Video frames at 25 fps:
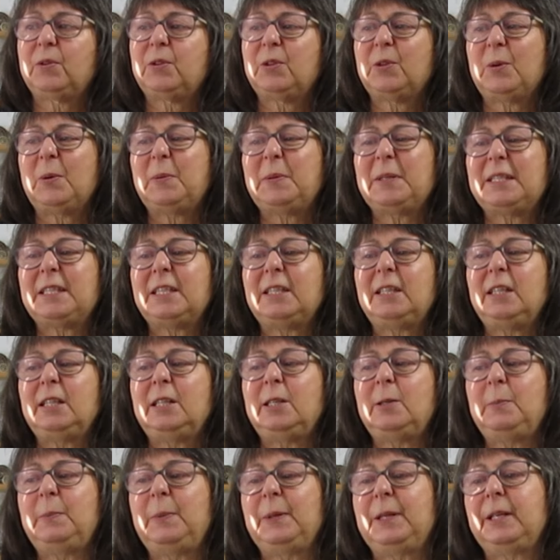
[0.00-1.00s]
So I was a
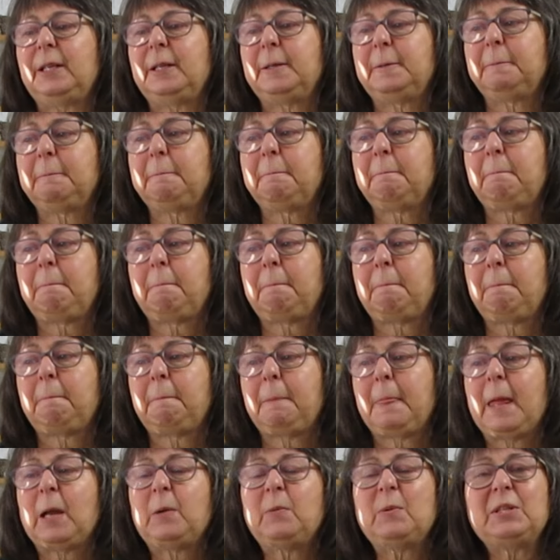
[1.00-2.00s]
little bit,
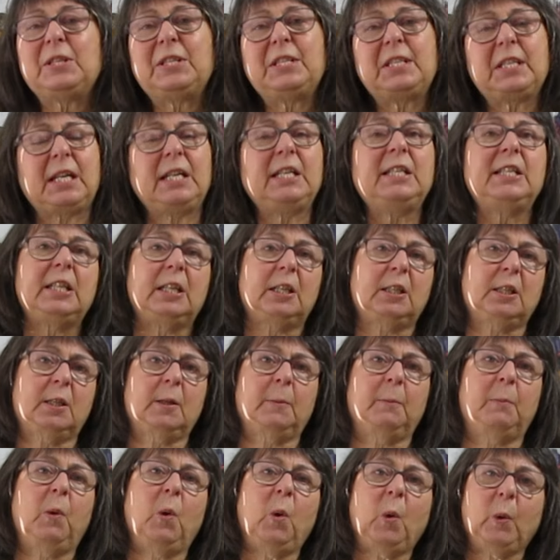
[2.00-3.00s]
I wouldn't say
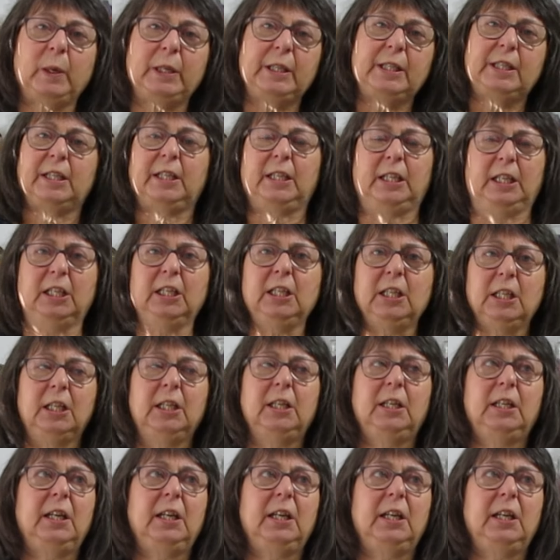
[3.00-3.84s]
disappointed,